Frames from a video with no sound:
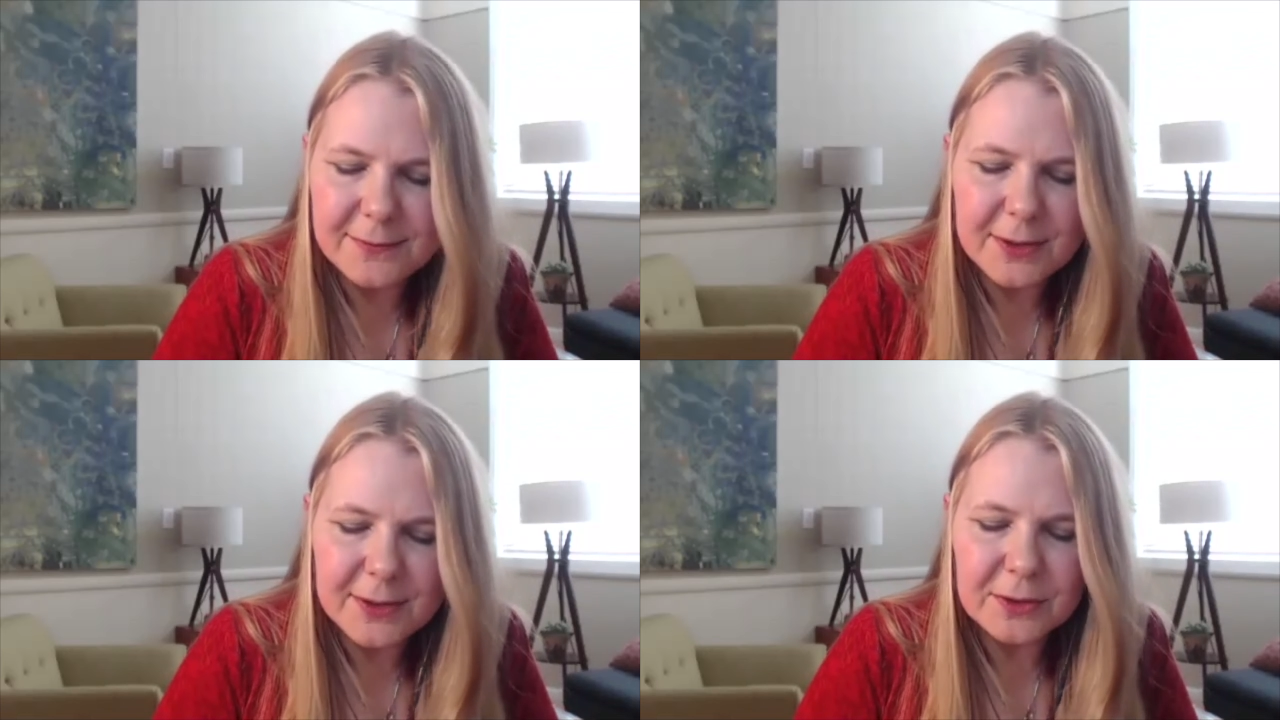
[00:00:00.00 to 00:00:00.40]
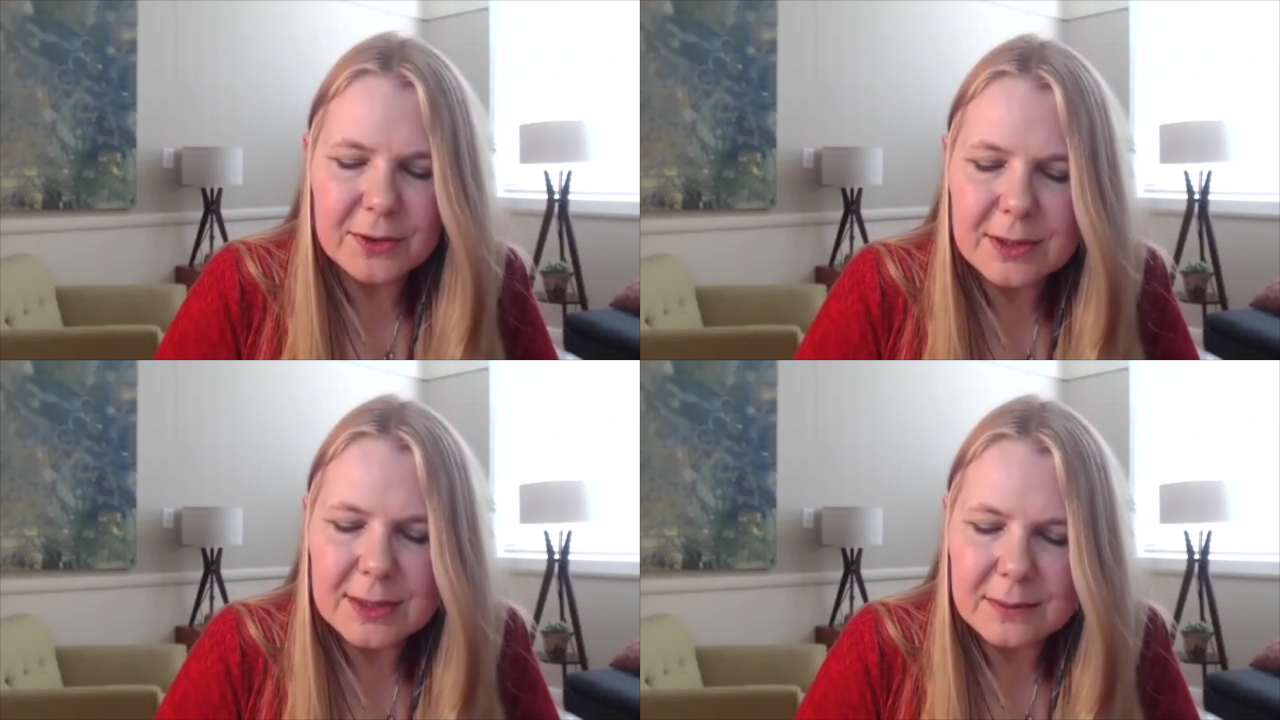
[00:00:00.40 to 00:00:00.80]
feel
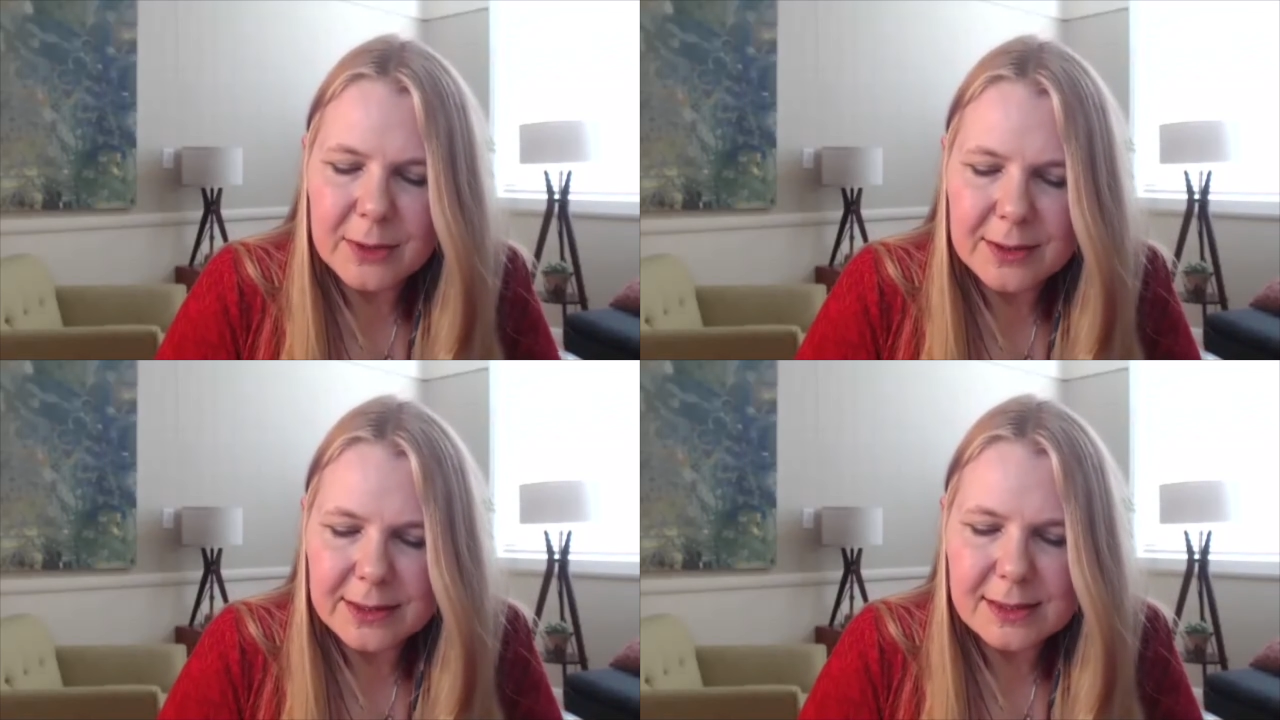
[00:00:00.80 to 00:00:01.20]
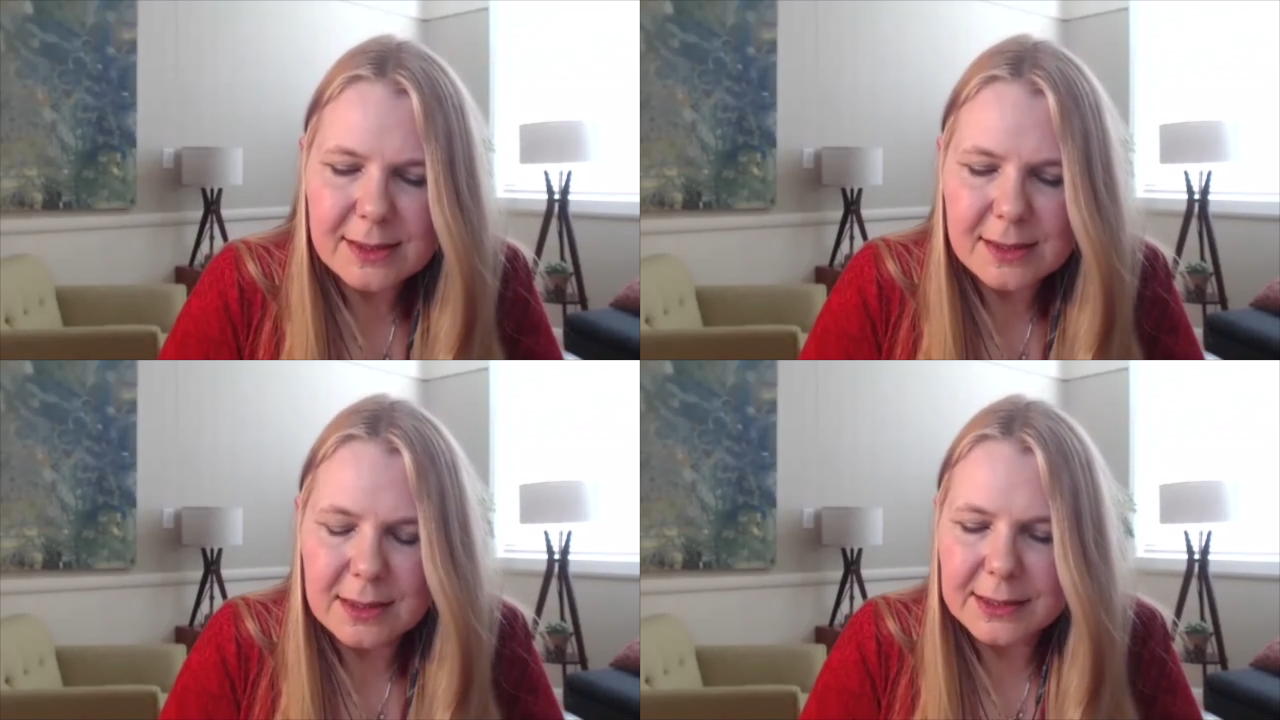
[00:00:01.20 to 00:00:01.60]
good, and whether
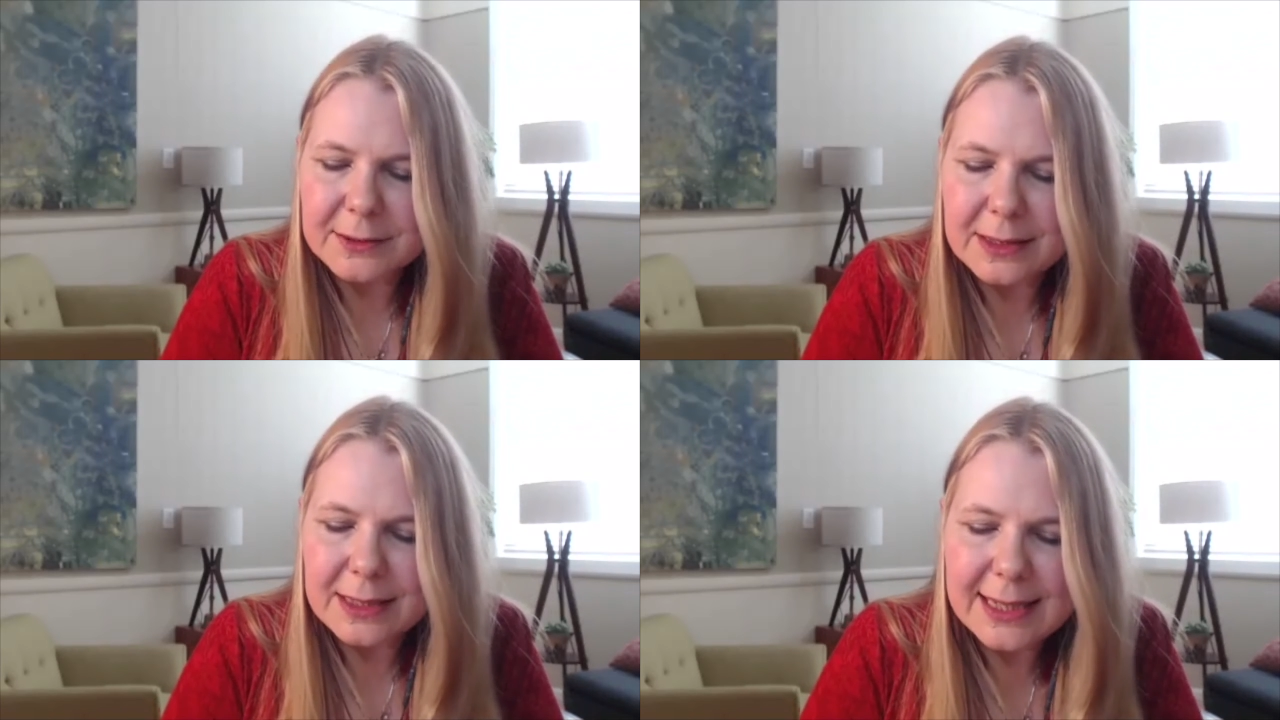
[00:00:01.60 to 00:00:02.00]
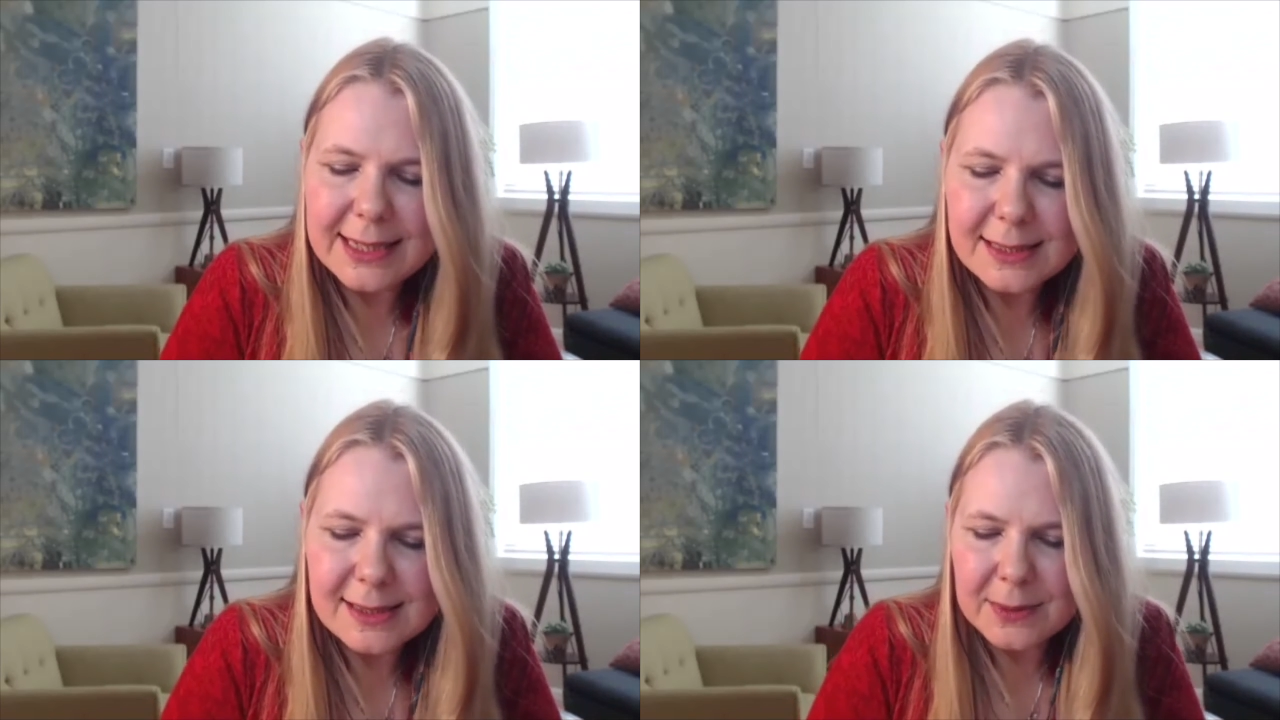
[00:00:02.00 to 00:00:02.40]
it's dark or light,